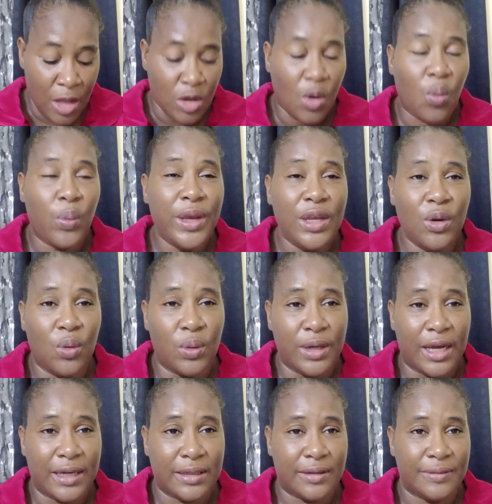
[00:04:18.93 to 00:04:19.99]
Now, we know
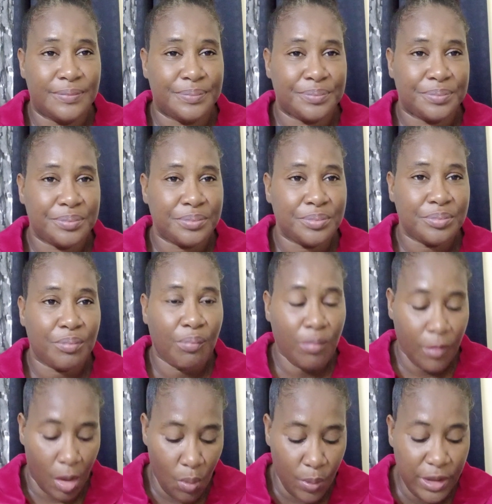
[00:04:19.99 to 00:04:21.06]
that
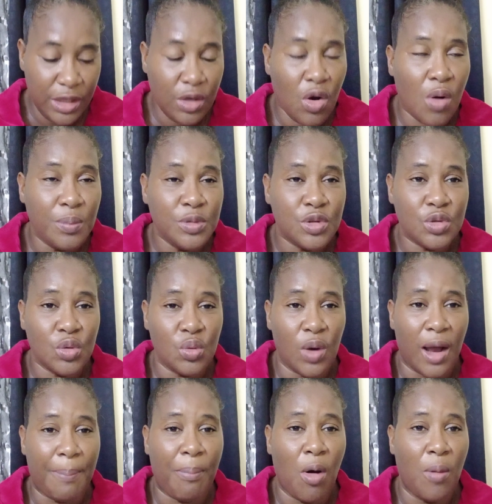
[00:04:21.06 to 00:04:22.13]
when it comes to
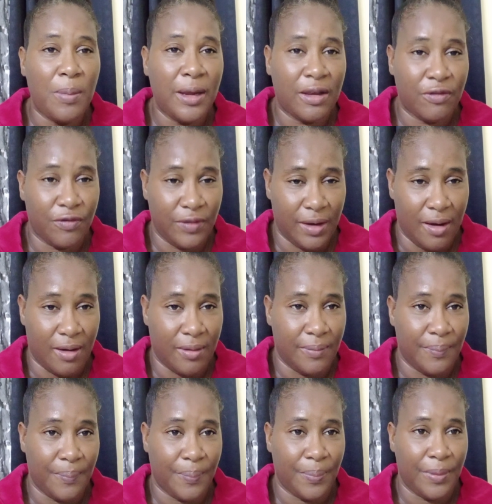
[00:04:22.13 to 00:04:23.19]
a public figure,
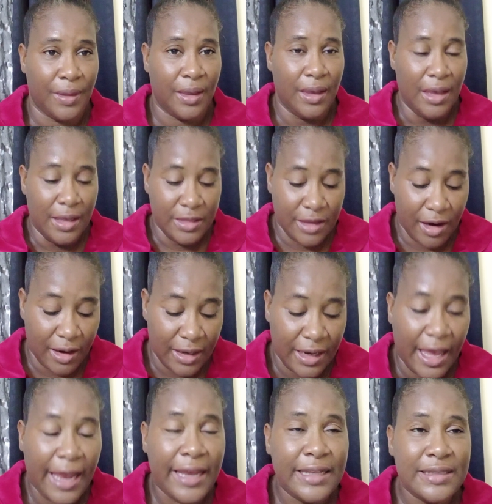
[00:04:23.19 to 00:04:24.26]
there are
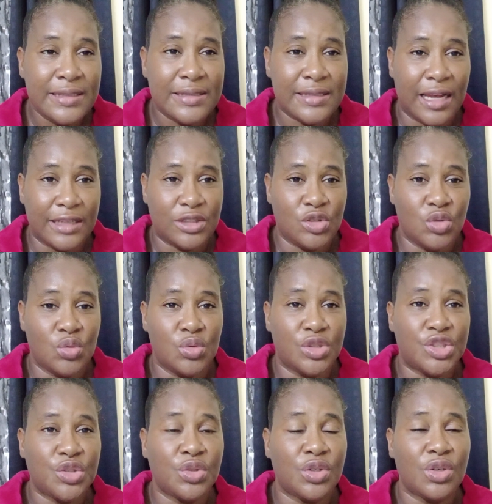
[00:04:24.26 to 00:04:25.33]
lines that you
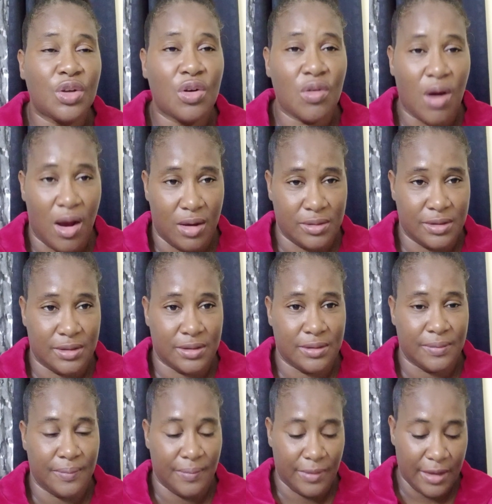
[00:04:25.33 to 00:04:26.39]
shouldn't cross.
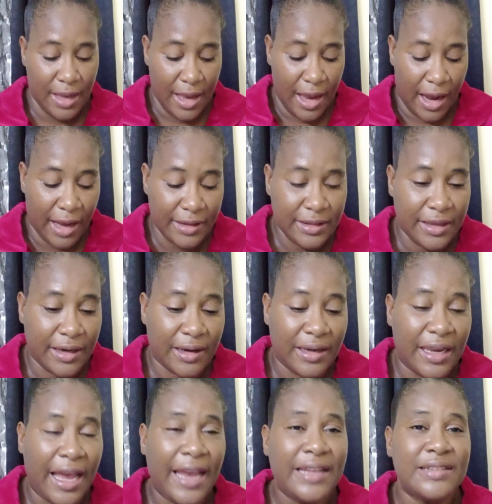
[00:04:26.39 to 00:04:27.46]
And there are
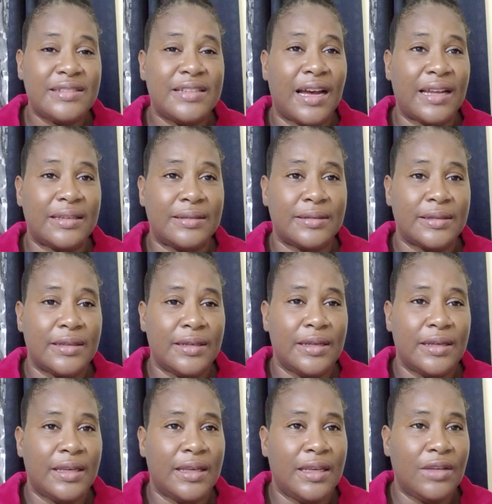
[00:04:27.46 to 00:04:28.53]
lines that
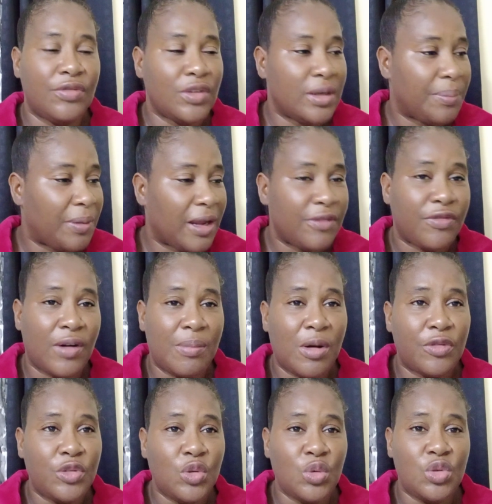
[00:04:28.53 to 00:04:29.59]
even the platform
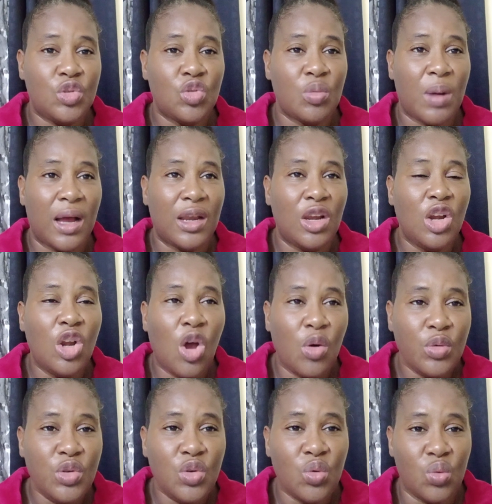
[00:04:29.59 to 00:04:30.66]
of YouTube
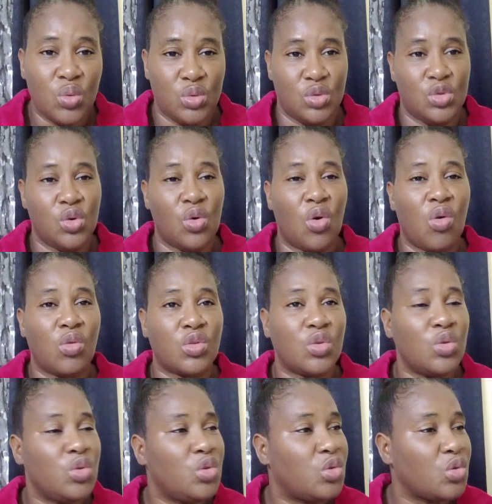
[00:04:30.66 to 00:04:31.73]
allow you
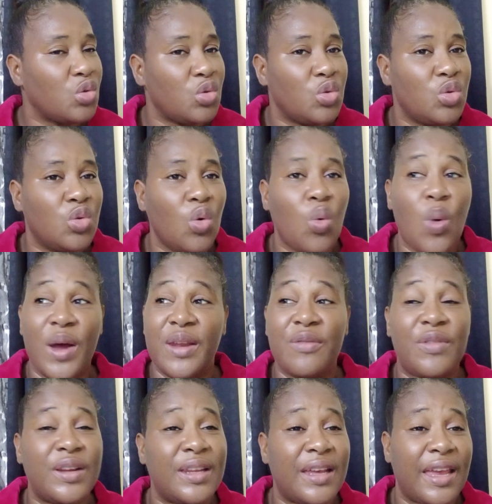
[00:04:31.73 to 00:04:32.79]
to do
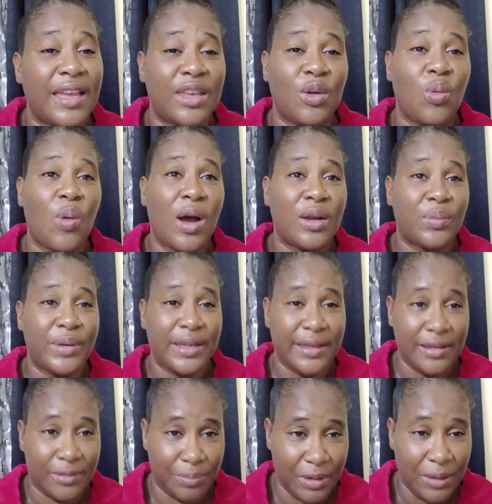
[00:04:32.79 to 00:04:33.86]
whatever the heck you want with
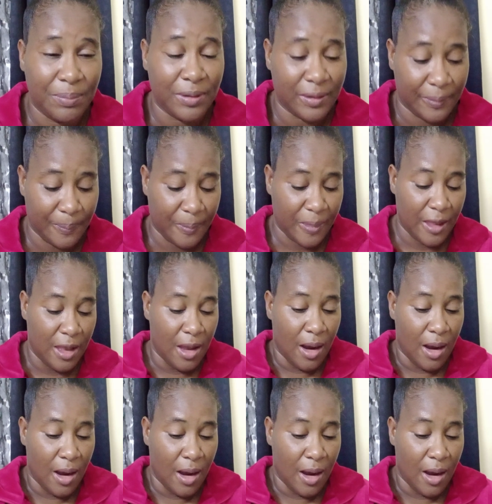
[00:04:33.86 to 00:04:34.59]
these people.